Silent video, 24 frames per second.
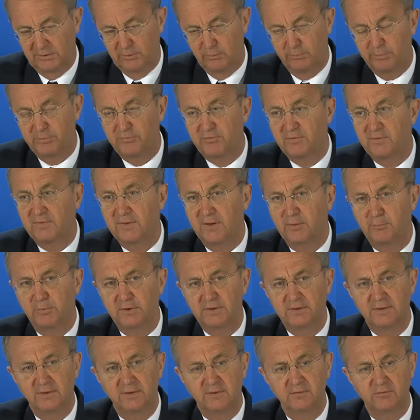opposite number
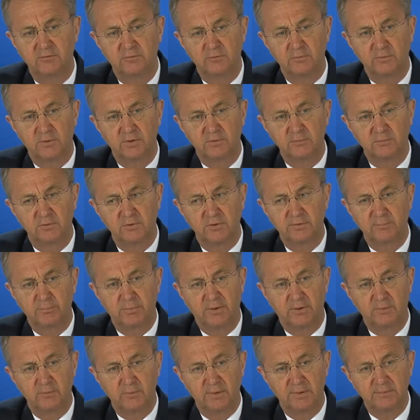in NATO, Admiral De
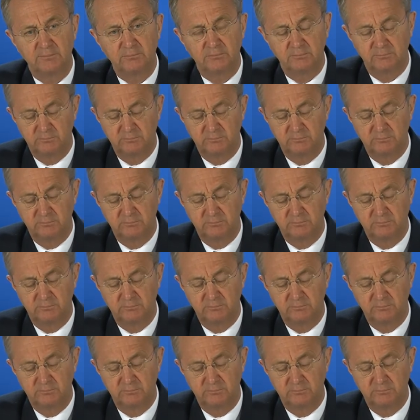Paula,